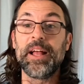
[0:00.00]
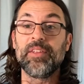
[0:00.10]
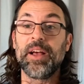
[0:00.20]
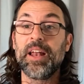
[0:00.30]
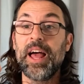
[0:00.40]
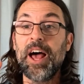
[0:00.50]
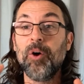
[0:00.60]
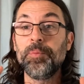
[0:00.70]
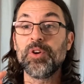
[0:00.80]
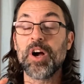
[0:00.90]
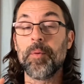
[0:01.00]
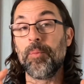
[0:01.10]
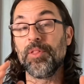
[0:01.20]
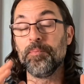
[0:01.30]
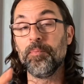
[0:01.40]
is I'm going to help you come up
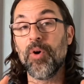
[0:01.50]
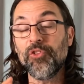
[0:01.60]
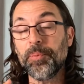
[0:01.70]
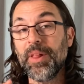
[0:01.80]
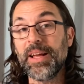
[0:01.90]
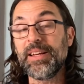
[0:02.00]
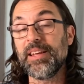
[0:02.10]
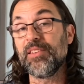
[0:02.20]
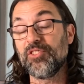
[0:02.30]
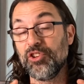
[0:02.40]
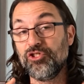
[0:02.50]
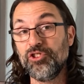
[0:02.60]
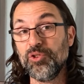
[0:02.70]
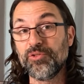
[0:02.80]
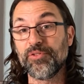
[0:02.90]
with multiple ideas to
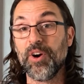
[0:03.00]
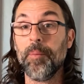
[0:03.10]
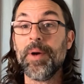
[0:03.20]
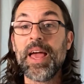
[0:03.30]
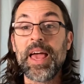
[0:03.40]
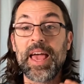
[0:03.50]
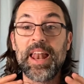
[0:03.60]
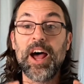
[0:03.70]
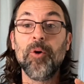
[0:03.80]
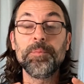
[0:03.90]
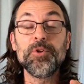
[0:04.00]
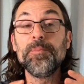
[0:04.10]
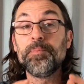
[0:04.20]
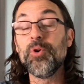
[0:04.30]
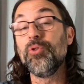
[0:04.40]
choose from and help you
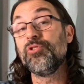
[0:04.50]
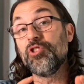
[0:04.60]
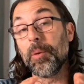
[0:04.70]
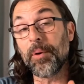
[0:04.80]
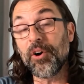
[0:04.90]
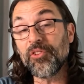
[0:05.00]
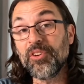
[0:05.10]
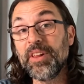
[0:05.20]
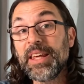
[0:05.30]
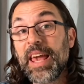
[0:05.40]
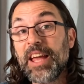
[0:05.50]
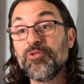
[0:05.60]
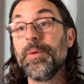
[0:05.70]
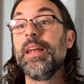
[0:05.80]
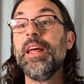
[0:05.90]
boost your personal
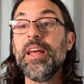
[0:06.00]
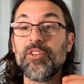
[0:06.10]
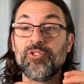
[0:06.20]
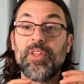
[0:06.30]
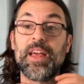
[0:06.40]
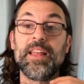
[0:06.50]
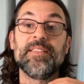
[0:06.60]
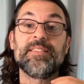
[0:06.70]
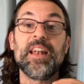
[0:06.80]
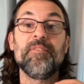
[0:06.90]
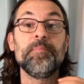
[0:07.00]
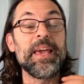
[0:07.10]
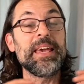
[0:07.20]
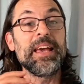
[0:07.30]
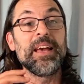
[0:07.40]
engagement so that instead of
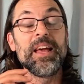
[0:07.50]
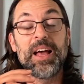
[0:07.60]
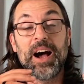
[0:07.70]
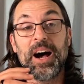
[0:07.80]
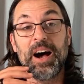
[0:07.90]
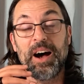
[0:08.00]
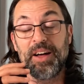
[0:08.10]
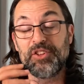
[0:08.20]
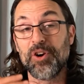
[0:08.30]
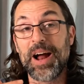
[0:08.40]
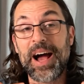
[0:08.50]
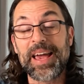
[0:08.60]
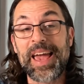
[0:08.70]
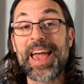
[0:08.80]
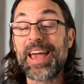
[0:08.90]
making your
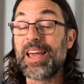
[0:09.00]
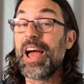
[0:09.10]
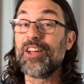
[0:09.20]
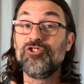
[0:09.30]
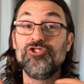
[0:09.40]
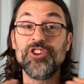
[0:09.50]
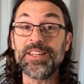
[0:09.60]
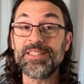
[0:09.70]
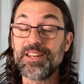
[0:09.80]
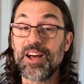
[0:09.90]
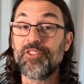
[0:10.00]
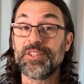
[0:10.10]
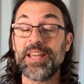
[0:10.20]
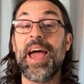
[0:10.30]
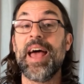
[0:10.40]
IA just another
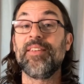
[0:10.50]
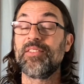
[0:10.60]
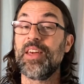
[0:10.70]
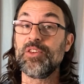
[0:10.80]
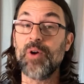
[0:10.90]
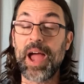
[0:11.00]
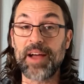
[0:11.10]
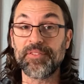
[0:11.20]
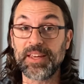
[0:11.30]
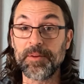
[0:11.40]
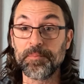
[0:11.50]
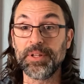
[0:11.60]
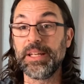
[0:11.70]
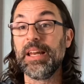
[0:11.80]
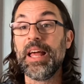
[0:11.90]
task that you have to
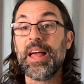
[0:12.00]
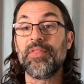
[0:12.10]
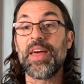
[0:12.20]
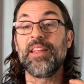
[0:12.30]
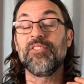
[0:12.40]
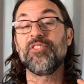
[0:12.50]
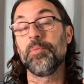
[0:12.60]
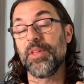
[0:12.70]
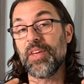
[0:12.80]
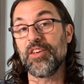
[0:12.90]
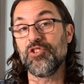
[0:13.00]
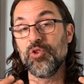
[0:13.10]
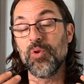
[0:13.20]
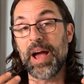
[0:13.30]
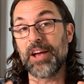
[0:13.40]
complete, that it's something that
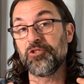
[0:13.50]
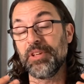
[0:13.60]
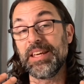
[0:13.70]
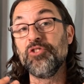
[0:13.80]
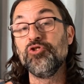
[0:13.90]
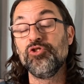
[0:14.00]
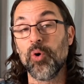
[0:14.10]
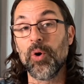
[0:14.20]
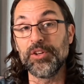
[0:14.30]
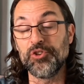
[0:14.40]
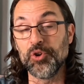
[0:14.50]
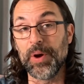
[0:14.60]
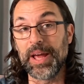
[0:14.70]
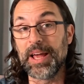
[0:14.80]
you actually enjoy doing.